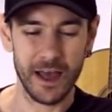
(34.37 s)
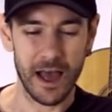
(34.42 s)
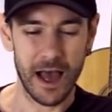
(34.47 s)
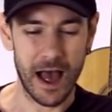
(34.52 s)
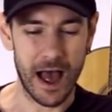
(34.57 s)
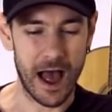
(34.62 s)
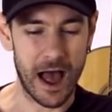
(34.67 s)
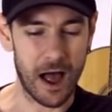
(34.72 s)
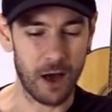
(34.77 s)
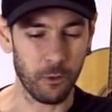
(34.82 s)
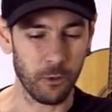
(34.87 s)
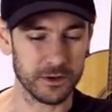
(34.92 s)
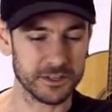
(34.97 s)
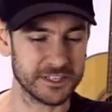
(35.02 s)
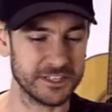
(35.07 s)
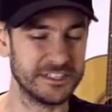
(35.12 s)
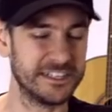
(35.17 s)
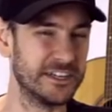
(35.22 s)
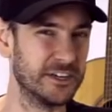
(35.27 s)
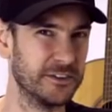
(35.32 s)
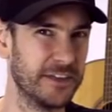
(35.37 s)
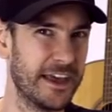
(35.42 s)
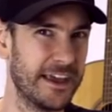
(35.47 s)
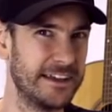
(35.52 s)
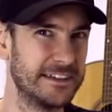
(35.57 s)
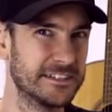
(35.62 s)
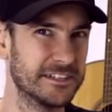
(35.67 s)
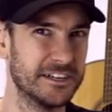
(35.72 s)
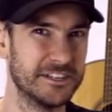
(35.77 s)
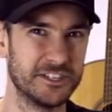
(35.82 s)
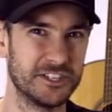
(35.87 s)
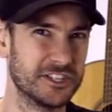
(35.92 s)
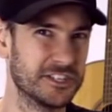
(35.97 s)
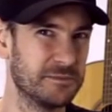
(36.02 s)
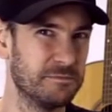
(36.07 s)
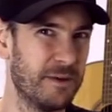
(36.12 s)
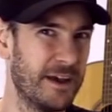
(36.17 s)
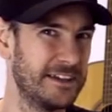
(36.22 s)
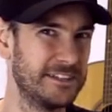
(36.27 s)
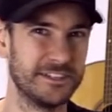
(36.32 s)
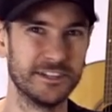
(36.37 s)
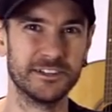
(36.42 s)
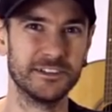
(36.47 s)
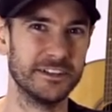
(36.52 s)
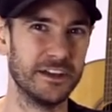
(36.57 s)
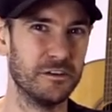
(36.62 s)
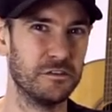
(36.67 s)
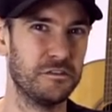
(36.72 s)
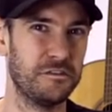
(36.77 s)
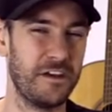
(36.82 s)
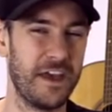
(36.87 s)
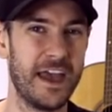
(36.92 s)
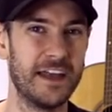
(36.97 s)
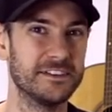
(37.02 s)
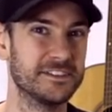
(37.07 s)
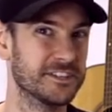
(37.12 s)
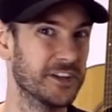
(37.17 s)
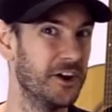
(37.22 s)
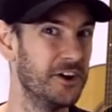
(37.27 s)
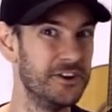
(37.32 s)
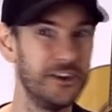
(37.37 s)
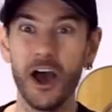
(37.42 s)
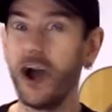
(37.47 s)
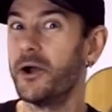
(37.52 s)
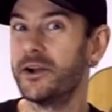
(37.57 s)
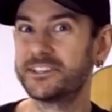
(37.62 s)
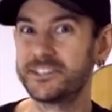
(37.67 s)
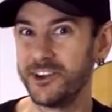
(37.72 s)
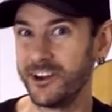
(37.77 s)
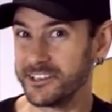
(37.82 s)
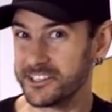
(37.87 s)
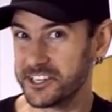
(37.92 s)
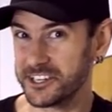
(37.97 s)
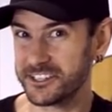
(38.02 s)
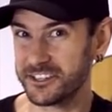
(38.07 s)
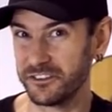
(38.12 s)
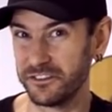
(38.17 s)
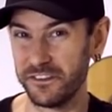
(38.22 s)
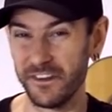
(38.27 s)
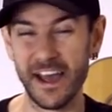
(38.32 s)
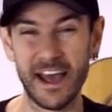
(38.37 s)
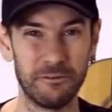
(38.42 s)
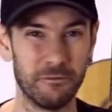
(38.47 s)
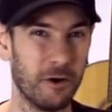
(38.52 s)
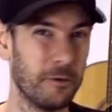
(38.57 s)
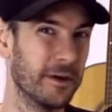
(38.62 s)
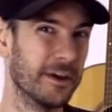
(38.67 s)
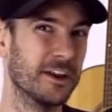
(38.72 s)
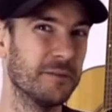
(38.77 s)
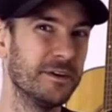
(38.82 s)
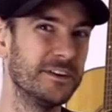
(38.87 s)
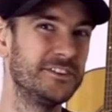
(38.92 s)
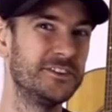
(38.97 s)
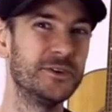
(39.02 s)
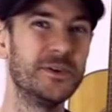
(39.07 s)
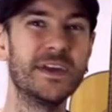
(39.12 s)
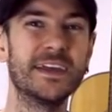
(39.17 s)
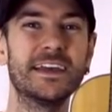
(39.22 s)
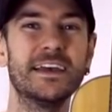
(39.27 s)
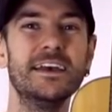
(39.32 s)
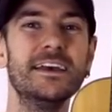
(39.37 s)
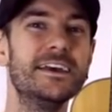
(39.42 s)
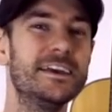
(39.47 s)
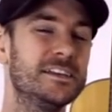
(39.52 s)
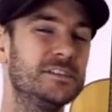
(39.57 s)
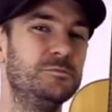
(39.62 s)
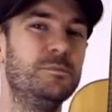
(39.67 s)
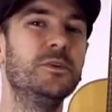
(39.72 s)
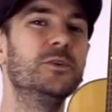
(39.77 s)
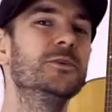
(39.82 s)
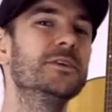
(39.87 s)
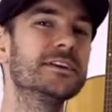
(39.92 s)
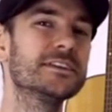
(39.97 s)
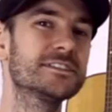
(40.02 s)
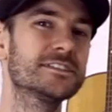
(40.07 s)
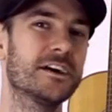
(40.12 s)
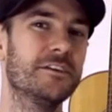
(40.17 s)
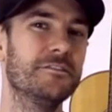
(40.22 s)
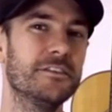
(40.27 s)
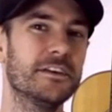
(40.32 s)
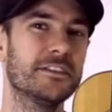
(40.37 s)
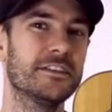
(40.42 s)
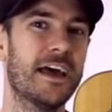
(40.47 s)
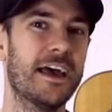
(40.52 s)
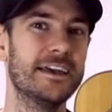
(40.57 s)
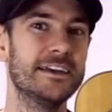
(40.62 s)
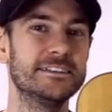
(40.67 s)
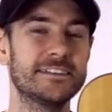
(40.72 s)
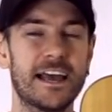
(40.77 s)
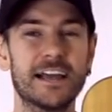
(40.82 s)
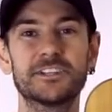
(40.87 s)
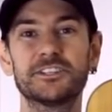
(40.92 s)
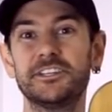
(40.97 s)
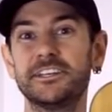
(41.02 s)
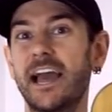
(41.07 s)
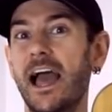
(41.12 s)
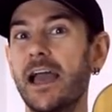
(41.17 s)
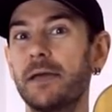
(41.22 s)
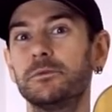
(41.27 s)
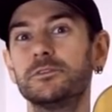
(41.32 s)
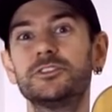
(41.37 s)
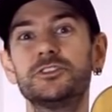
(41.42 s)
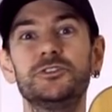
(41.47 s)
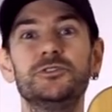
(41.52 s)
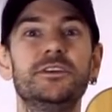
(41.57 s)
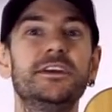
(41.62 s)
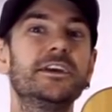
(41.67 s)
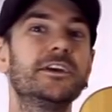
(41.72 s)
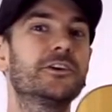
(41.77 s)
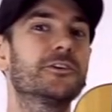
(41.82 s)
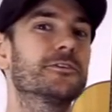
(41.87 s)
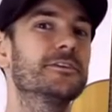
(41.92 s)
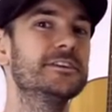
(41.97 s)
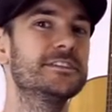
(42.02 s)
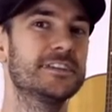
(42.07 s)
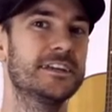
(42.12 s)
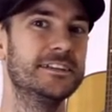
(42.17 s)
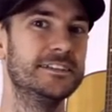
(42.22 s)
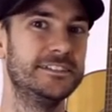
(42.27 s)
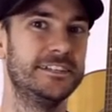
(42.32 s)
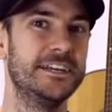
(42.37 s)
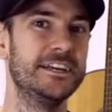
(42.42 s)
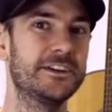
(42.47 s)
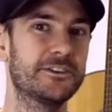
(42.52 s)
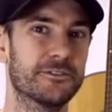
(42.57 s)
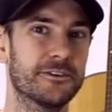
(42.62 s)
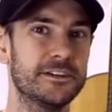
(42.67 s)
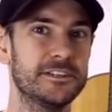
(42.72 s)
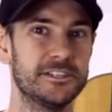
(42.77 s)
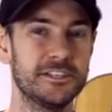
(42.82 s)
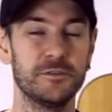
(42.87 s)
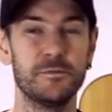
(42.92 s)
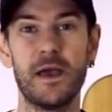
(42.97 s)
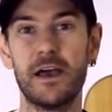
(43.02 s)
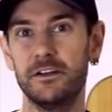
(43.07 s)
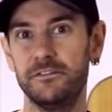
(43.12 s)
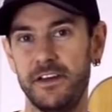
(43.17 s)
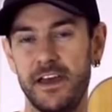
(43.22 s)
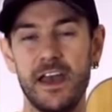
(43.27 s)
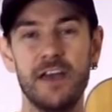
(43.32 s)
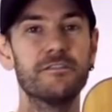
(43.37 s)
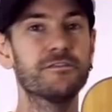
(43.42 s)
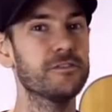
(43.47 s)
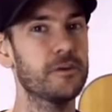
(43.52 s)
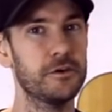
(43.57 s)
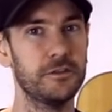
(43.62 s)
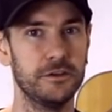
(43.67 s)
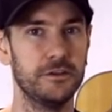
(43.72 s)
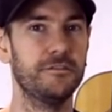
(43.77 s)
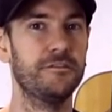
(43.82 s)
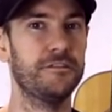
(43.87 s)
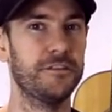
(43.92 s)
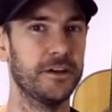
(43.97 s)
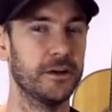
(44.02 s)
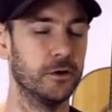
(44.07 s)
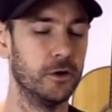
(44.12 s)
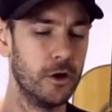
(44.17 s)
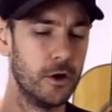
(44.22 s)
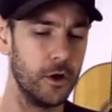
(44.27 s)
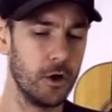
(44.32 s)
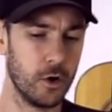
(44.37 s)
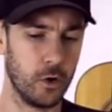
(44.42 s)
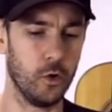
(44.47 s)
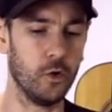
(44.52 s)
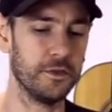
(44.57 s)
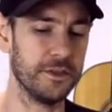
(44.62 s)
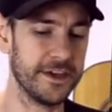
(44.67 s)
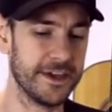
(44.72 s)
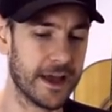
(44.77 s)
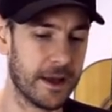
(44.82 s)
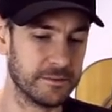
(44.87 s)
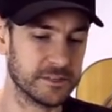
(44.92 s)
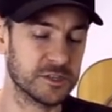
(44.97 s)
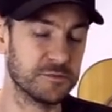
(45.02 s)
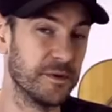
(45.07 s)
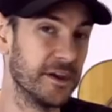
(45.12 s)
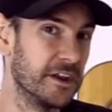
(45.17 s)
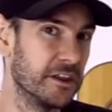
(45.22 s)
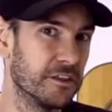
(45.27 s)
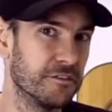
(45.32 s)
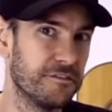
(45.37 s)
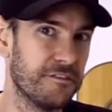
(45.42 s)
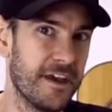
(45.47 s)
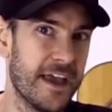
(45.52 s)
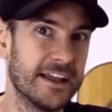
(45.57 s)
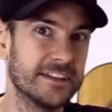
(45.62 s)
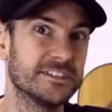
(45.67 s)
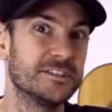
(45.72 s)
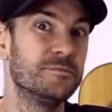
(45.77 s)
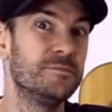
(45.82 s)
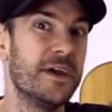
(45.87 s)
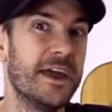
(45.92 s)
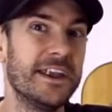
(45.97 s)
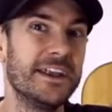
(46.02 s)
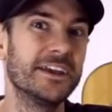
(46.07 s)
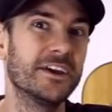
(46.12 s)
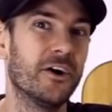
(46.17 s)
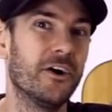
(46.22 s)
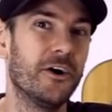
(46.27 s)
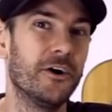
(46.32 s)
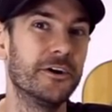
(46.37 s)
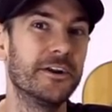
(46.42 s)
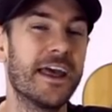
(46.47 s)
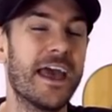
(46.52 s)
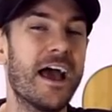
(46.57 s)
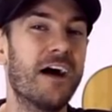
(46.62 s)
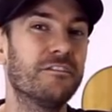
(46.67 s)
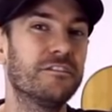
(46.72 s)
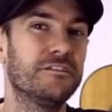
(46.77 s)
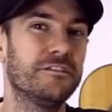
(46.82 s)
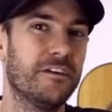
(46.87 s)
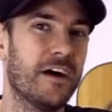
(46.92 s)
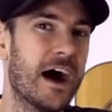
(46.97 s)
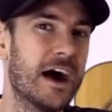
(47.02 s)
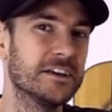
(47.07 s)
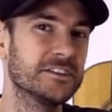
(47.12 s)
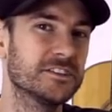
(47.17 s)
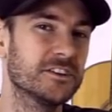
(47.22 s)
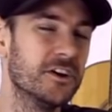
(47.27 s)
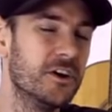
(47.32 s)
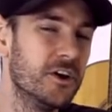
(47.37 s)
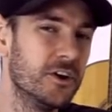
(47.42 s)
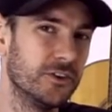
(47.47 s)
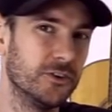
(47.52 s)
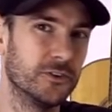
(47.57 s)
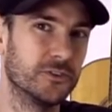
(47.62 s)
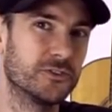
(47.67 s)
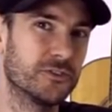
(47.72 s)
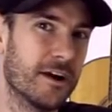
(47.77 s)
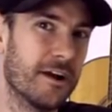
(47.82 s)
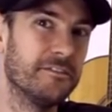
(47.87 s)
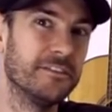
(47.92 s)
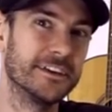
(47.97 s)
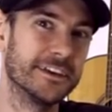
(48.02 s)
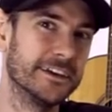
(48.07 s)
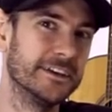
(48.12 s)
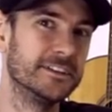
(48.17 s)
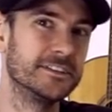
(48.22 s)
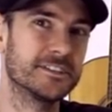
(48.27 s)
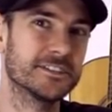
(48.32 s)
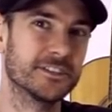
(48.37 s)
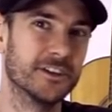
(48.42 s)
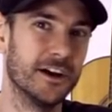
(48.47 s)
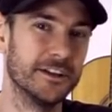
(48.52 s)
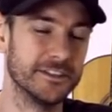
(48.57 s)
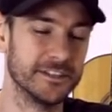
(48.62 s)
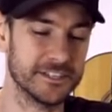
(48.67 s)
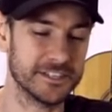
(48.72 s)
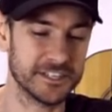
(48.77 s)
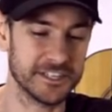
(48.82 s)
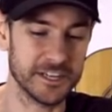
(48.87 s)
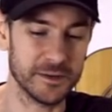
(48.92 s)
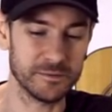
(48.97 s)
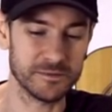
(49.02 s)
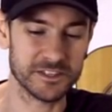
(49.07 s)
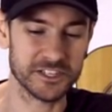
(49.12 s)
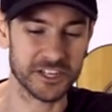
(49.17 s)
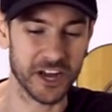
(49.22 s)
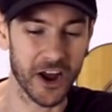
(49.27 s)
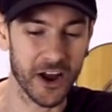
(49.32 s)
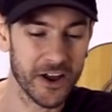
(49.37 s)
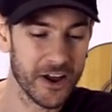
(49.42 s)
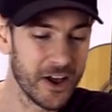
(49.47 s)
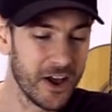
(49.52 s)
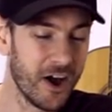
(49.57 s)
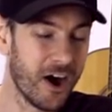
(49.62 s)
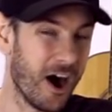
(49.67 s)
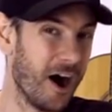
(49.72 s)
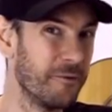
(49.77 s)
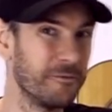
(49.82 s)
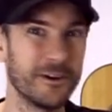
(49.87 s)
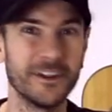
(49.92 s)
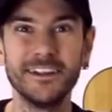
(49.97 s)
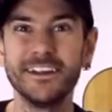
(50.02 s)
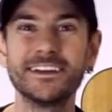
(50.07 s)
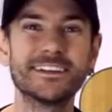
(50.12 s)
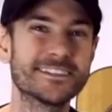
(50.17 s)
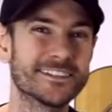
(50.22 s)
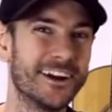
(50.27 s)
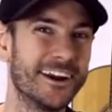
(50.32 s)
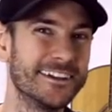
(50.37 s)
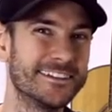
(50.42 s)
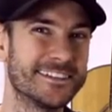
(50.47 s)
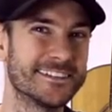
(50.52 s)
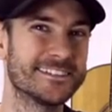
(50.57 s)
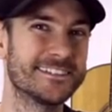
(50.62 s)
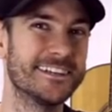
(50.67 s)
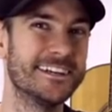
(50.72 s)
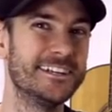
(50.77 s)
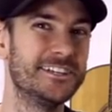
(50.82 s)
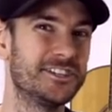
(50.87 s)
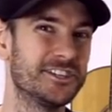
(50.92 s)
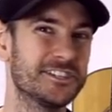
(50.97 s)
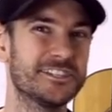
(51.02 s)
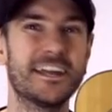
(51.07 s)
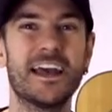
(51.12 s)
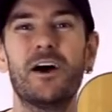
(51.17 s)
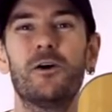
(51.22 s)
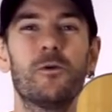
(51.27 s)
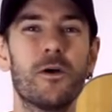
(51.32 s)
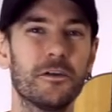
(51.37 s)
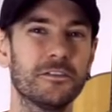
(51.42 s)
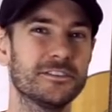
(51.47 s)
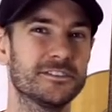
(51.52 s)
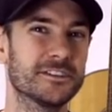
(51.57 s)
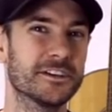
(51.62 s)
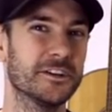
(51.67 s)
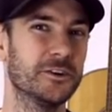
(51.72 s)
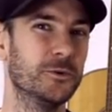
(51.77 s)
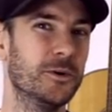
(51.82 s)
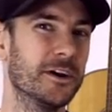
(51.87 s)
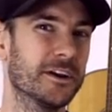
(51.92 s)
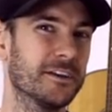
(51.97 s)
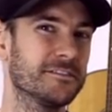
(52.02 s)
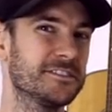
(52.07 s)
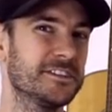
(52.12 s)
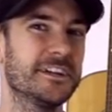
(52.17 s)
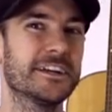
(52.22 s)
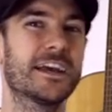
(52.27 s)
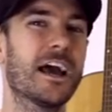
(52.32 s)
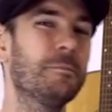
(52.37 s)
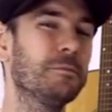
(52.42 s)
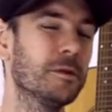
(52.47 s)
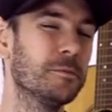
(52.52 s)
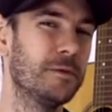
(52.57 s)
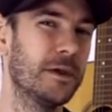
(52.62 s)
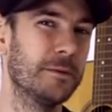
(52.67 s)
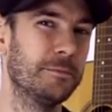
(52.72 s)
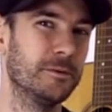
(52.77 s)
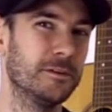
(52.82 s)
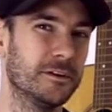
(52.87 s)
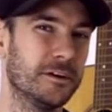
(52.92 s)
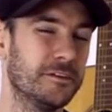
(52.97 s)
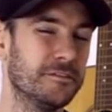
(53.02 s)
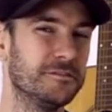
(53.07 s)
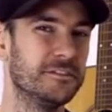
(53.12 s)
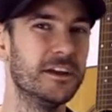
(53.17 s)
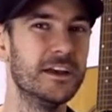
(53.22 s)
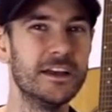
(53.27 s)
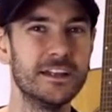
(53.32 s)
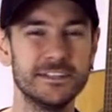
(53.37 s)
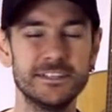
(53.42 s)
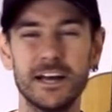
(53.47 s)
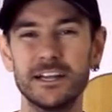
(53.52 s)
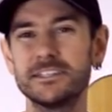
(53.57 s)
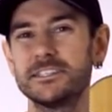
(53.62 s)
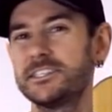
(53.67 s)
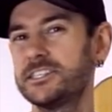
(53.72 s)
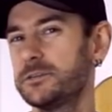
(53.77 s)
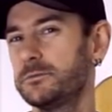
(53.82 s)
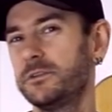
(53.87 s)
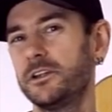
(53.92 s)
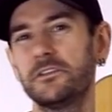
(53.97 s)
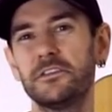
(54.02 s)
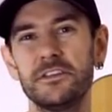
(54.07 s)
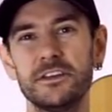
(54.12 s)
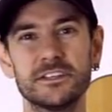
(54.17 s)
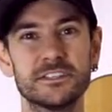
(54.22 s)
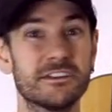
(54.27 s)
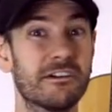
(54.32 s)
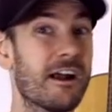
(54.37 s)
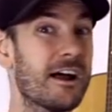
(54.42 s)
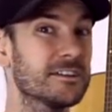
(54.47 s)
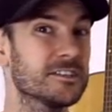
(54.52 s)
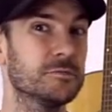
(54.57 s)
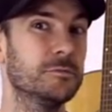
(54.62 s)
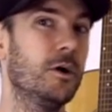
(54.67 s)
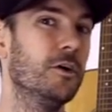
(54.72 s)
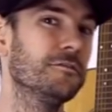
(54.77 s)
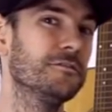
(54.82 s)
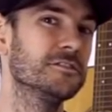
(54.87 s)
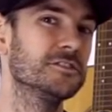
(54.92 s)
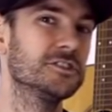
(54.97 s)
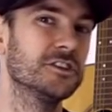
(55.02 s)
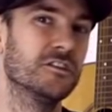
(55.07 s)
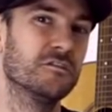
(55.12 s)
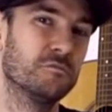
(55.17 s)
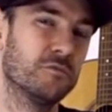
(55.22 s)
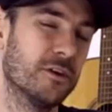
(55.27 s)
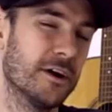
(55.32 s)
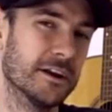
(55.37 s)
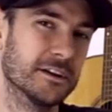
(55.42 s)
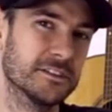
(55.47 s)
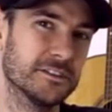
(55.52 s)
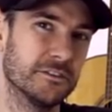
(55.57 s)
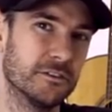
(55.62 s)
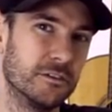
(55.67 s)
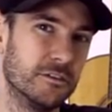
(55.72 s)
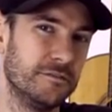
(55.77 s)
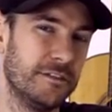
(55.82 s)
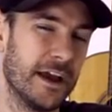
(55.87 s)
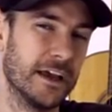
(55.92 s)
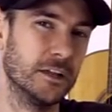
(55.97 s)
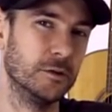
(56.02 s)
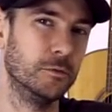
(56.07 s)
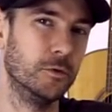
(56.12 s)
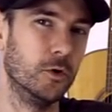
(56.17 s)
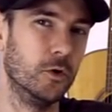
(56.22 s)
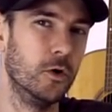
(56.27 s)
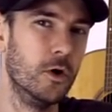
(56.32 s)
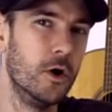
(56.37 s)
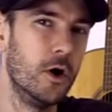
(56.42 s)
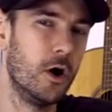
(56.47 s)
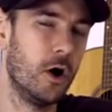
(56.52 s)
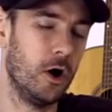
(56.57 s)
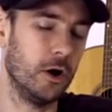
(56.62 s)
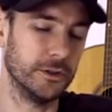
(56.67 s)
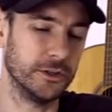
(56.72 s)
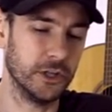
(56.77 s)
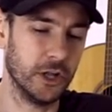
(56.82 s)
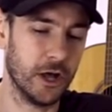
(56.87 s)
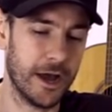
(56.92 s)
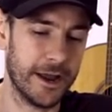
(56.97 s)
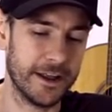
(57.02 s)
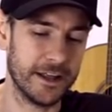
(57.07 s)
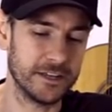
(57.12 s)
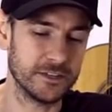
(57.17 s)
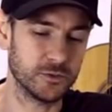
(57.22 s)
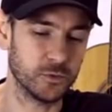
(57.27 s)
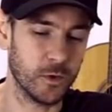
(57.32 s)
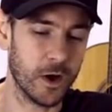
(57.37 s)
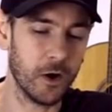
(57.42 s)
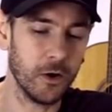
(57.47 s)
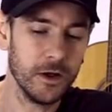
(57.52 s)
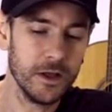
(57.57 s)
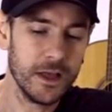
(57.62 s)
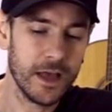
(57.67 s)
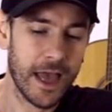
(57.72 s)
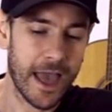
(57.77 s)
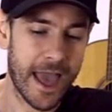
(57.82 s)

Uh, what's the deal there? Isn't it just basically a fan? So no, it's not just a fan. What we're going to be doing is building something that is actually able to increase and decrease the amount of airflow that you feel or the um, speed of the fans depending on how fast you're traveling inside the sim. So I'm really excited to see just how well this is going to work. I've seen a couple of people who have done similar things. There are some off-the-shelf products that are available online as well.